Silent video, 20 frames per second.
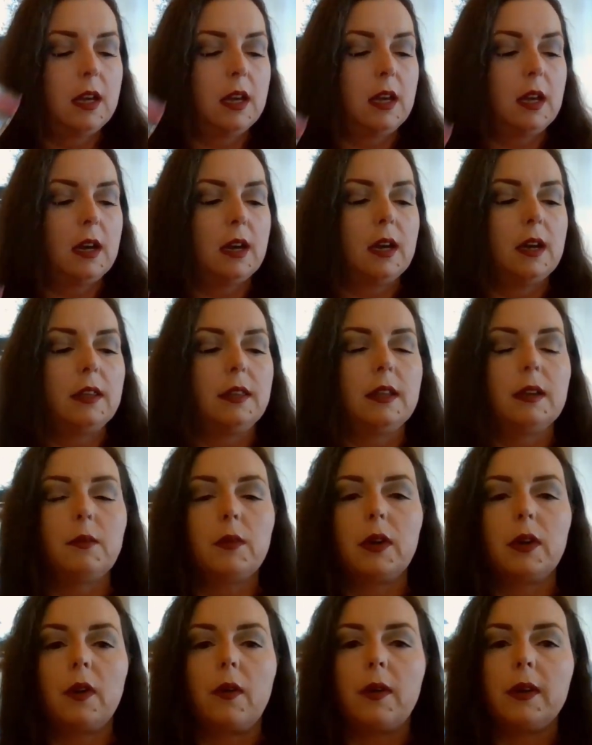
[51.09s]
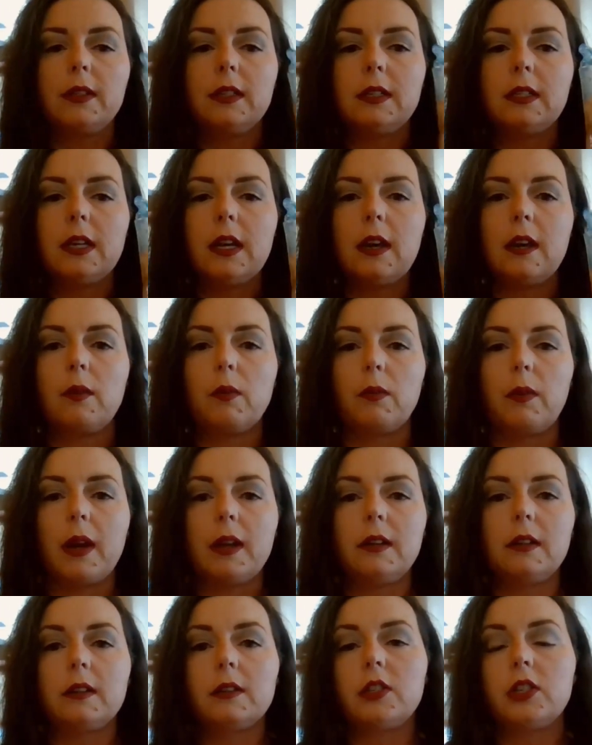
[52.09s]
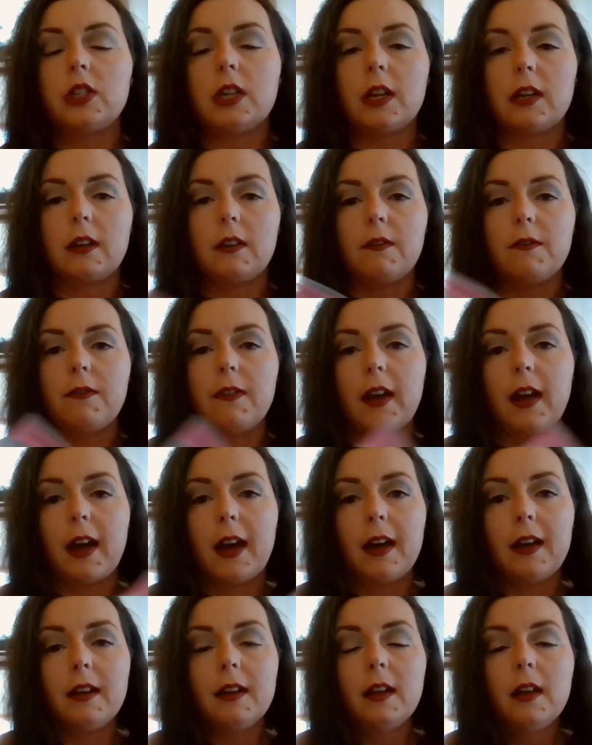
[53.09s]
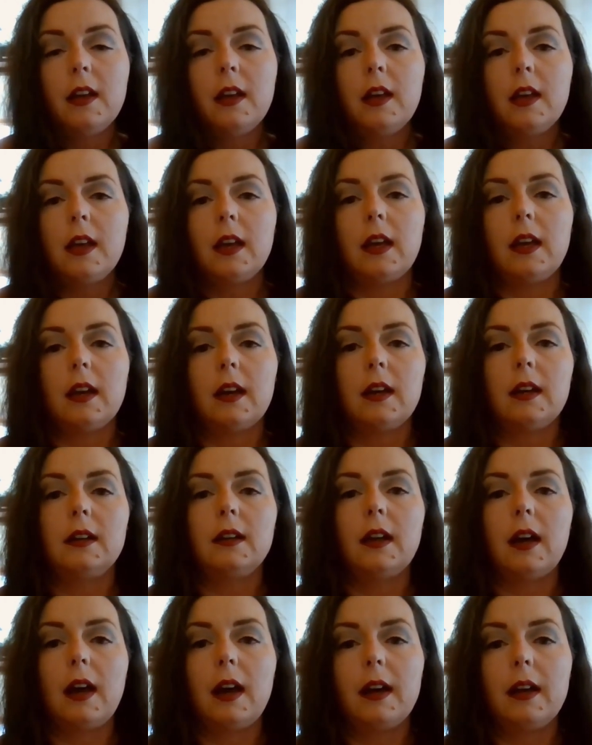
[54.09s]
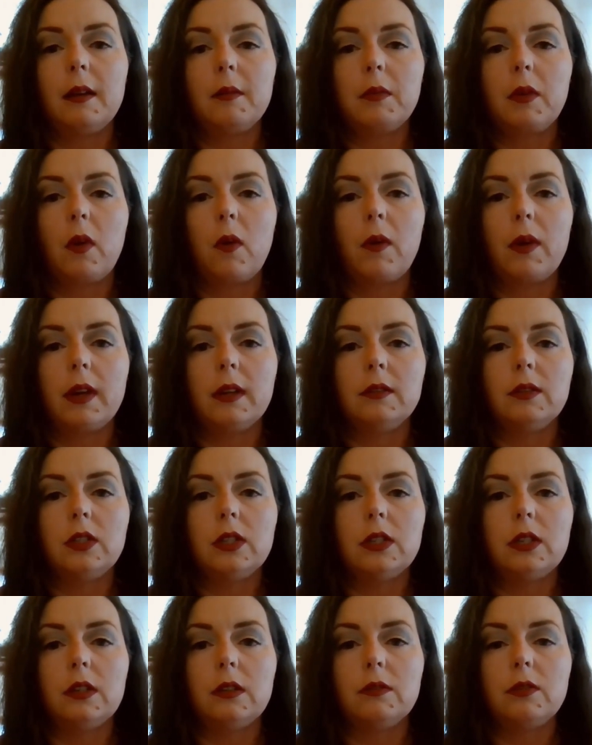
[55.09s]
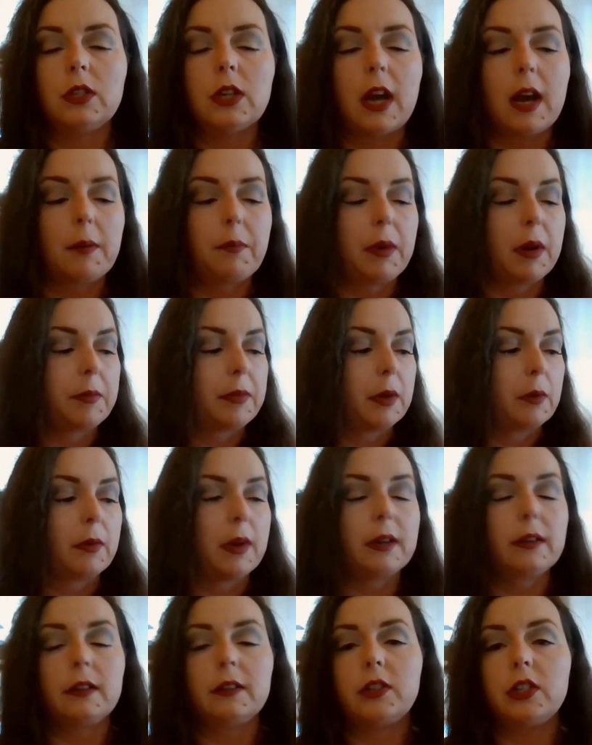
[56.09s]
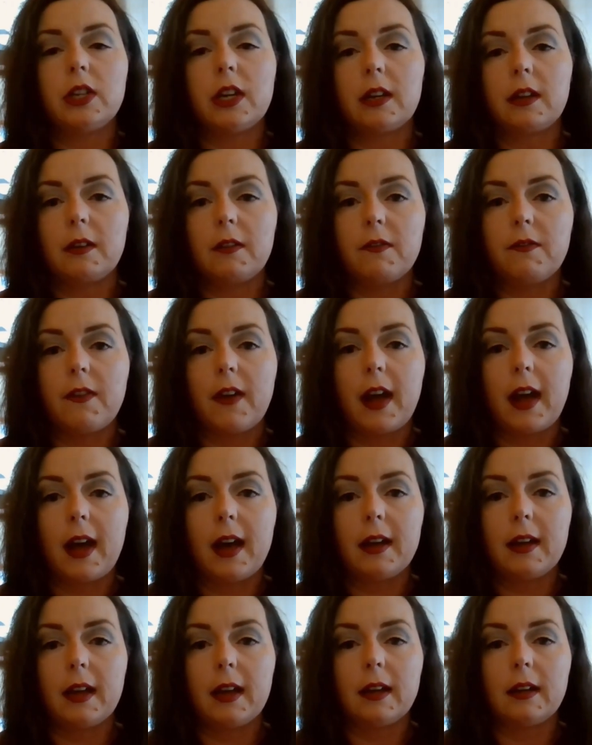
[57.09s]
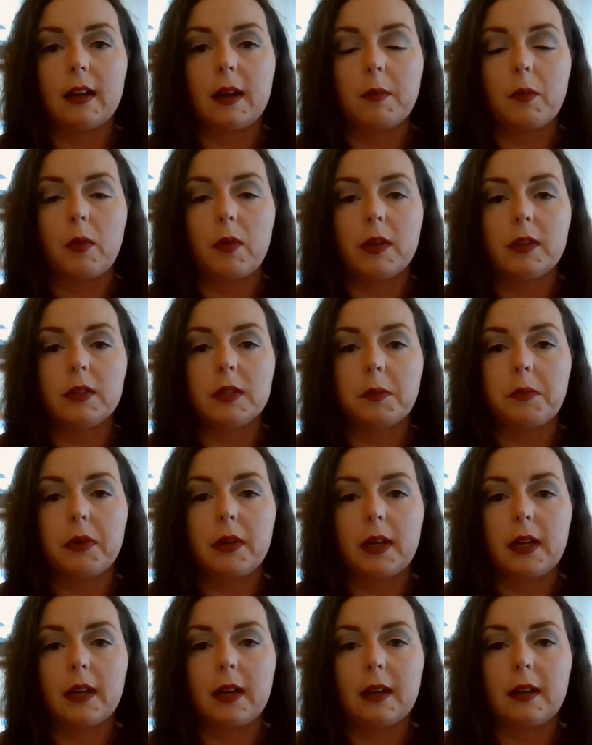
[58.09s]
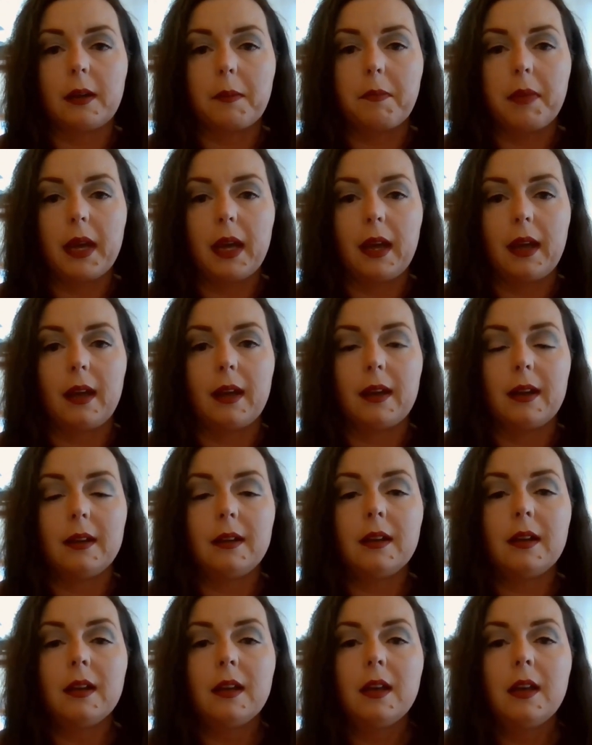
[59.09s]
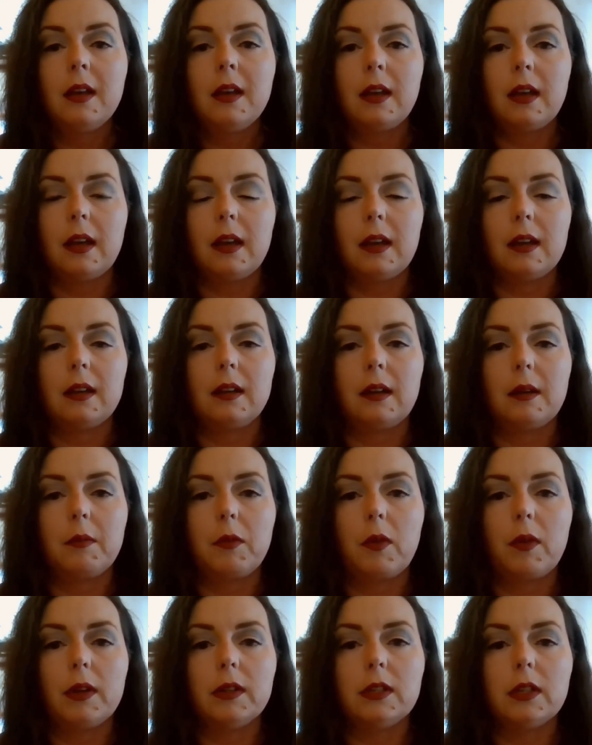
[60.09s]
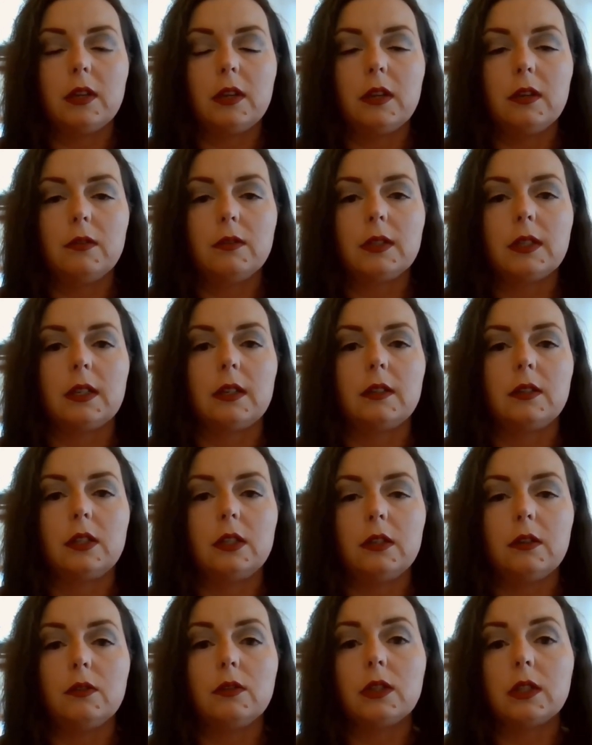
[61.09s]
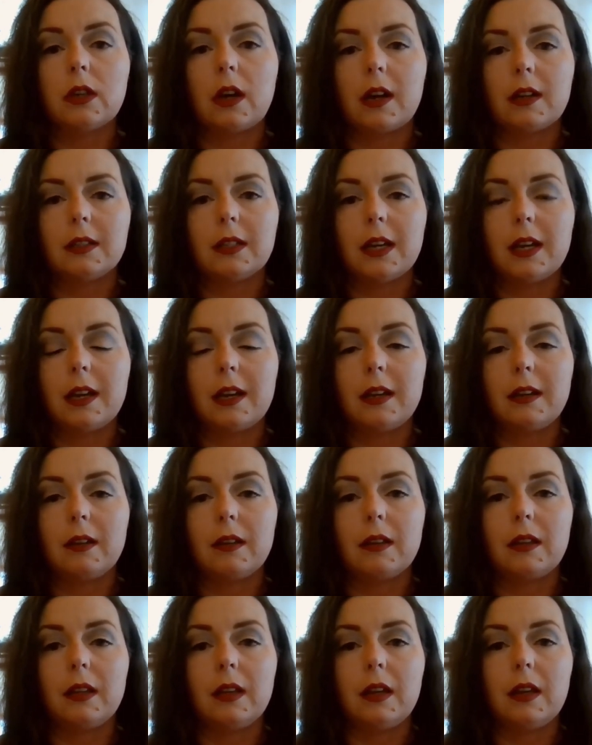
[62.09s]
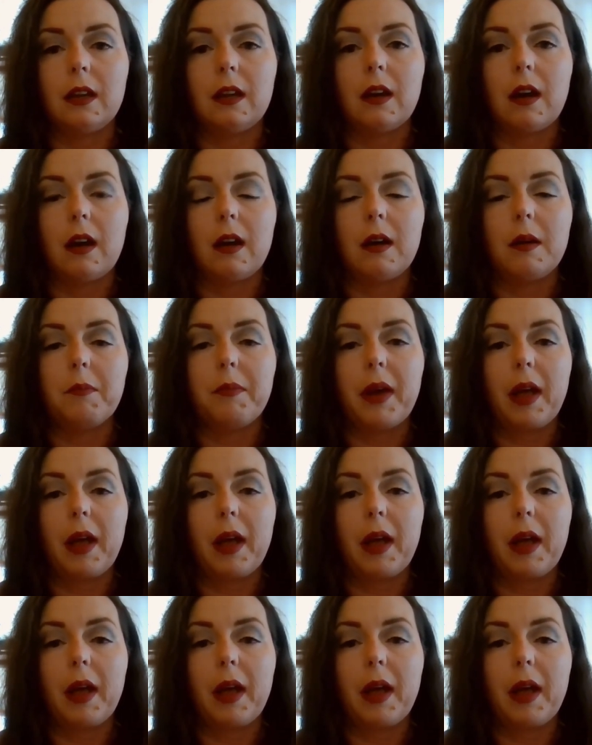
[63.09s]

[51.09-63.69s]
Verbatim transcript: and then we're going to take rendered chicken fat and I am going to chop up the rendered chicken fat and I'm going to put it in a pan and I'm going to use it to saute the uh,